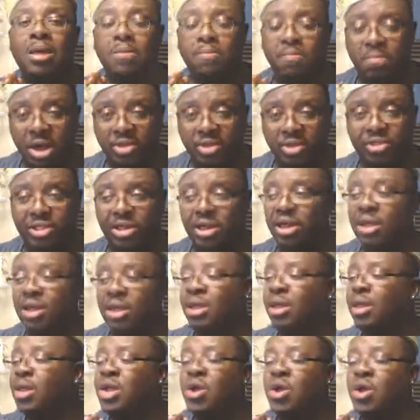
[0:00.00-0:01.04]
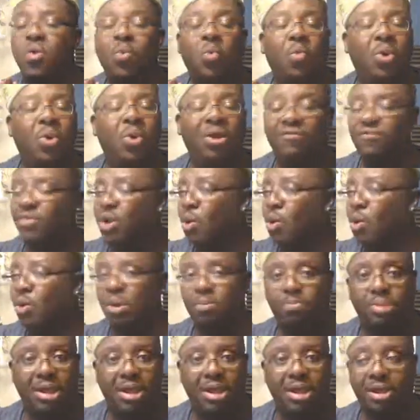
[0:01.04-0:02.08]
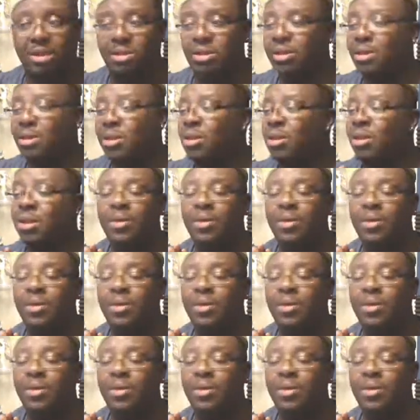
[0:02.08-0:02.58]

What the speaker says: monthly with no complaints.